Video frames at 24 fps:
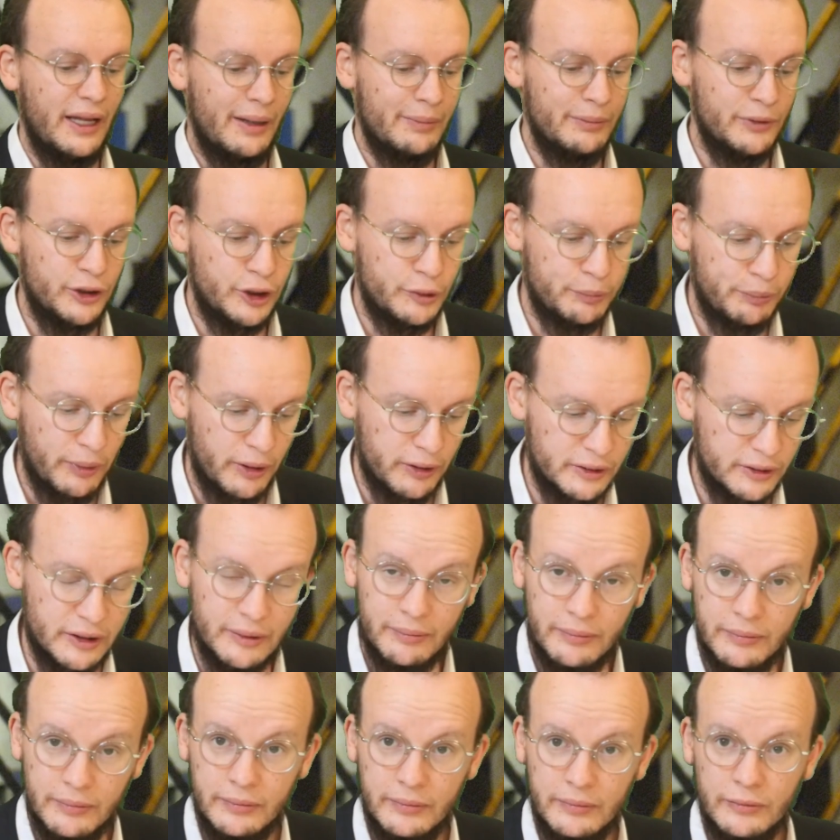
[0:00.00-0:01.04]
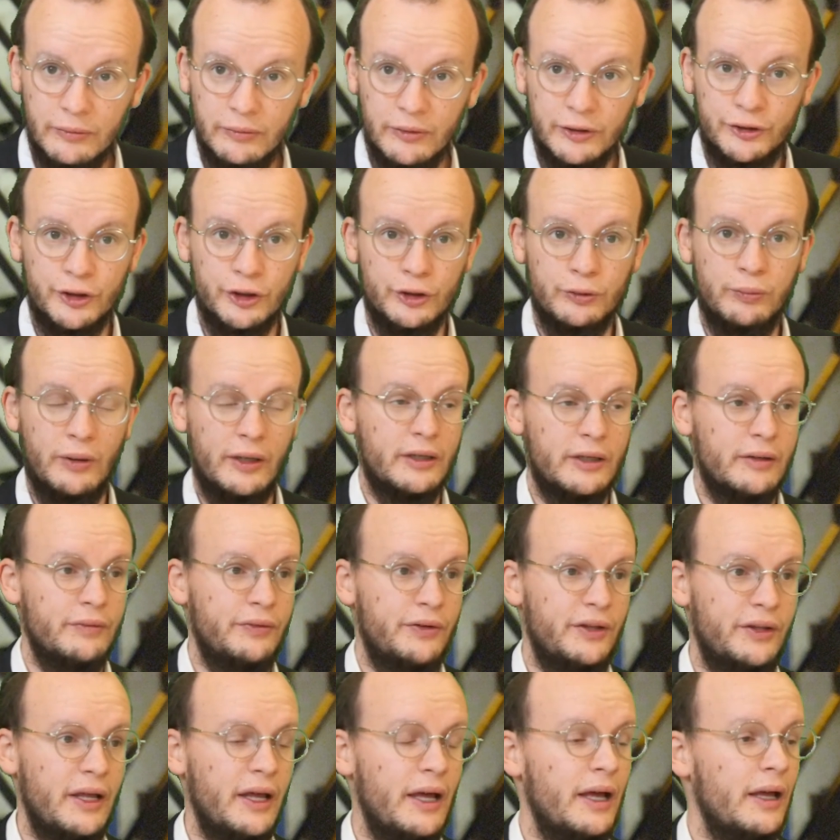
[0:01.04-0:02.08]
HaMishpatim, which is one
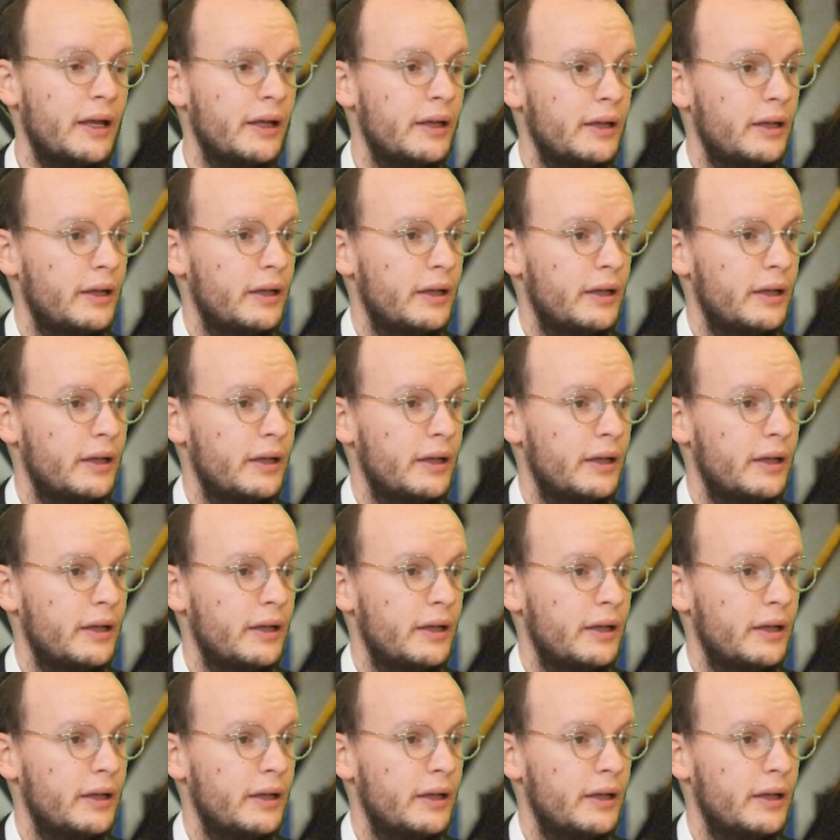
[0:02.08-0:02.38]
of the